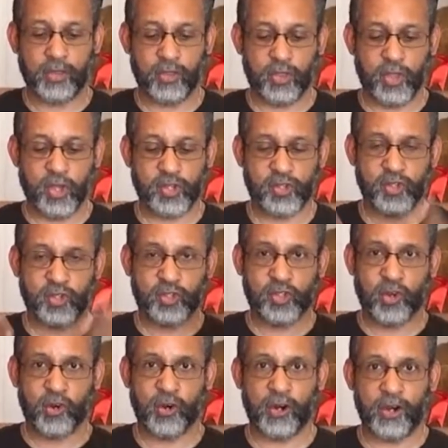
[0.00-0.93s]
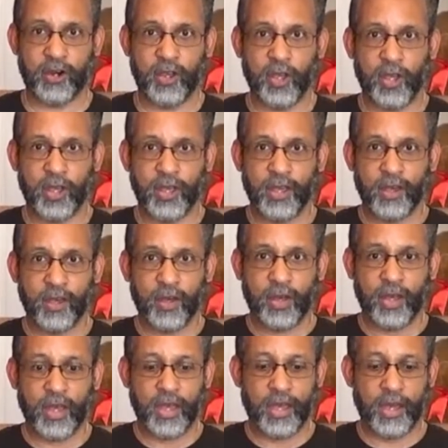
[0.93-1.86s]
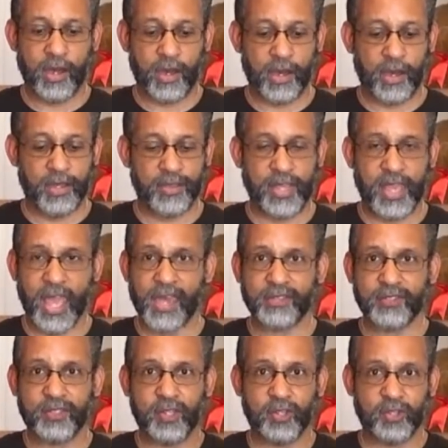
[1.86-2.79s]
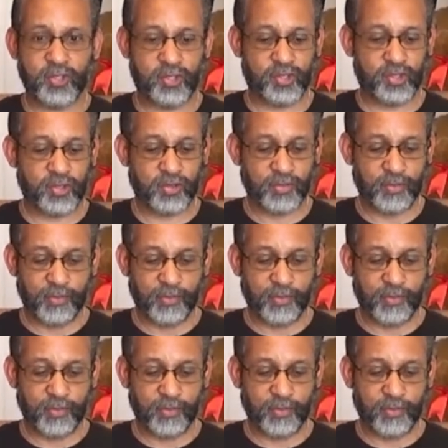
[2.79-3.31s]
this is your, uh, the essence